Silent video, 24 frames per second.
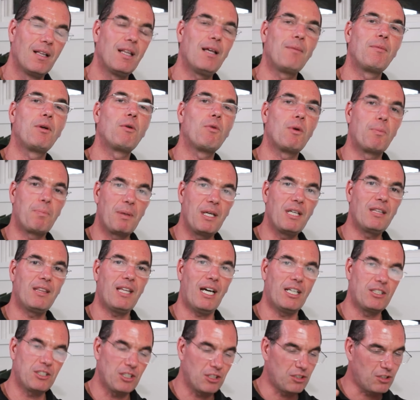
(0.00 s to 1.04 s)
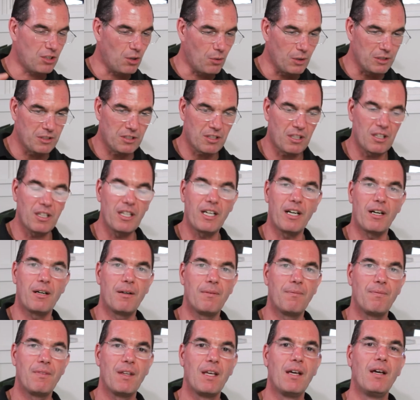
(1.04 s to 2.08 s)
Let me repeat that just so it's
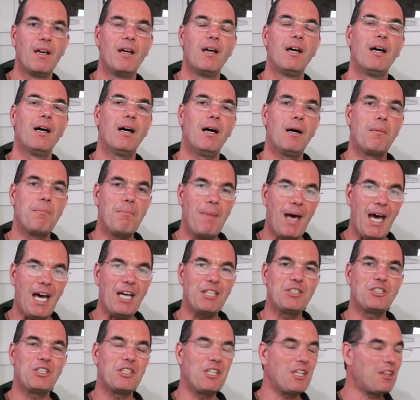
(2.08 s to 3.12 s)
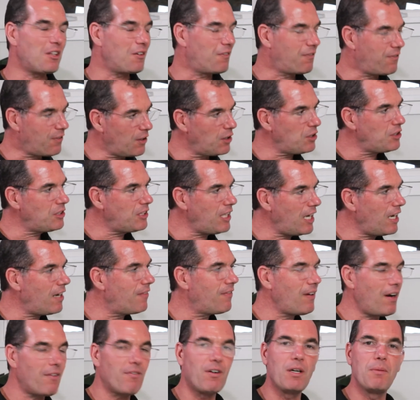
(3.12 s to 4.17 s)
clear. Imagine that the first day
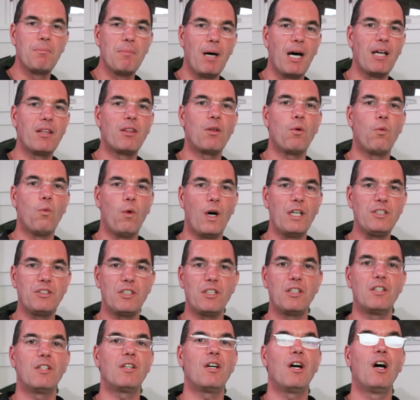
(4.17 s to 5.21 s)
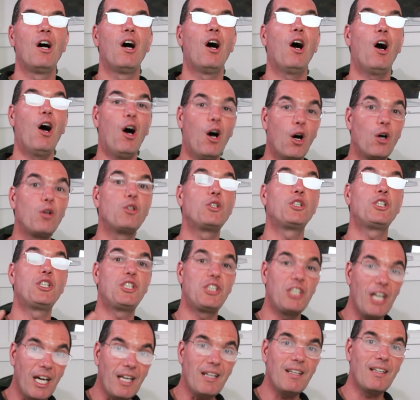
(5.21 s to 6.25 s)
of every month wasn't oh
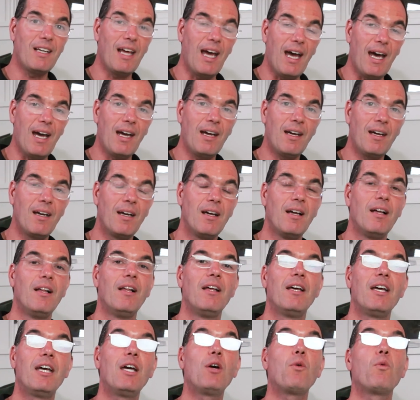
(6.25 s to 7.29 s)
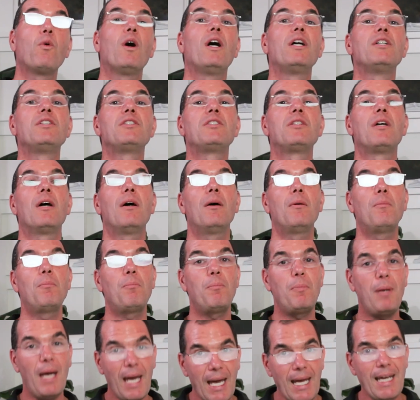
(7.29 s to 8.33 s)
shit day, it was
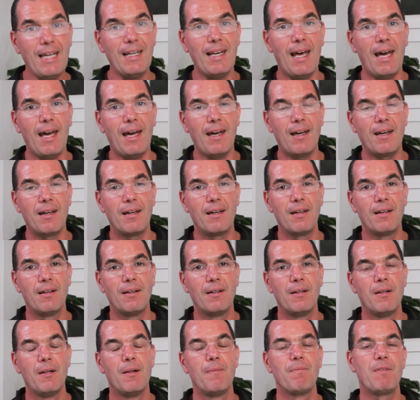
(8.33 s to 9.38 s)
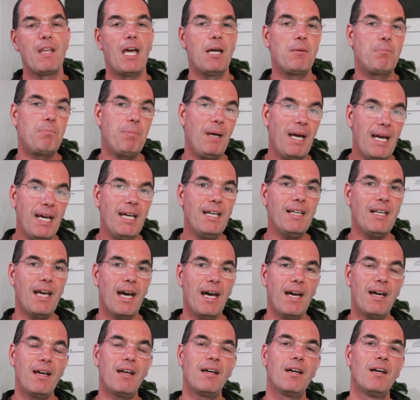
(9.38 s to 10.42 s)
payday. And
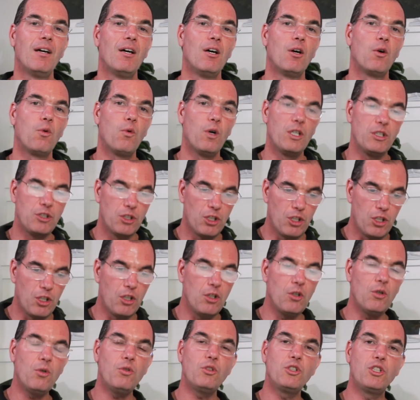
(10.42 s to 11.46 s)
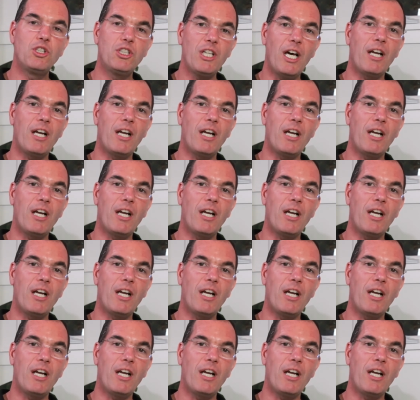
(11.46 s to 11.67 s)
payday was you